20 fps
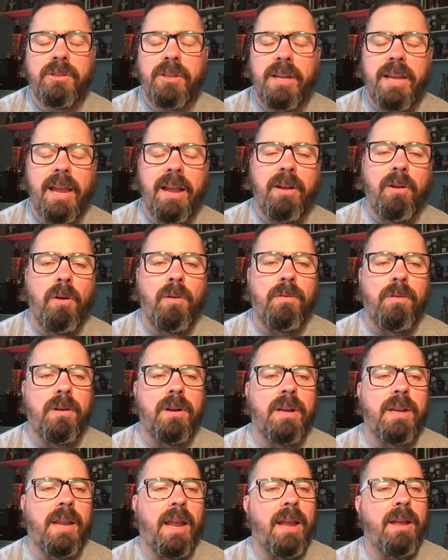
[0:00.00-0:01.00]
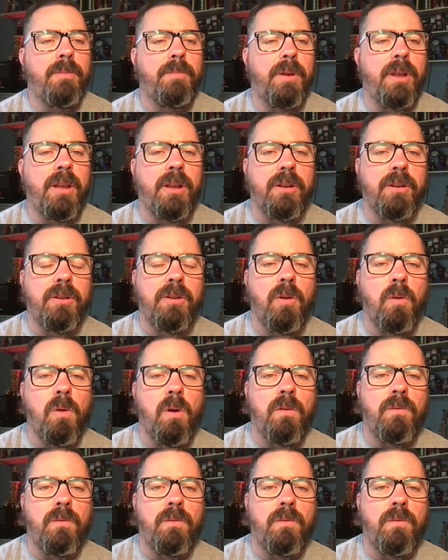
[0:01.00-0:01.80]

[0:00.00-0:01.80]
so you can't go over a dam, but you could go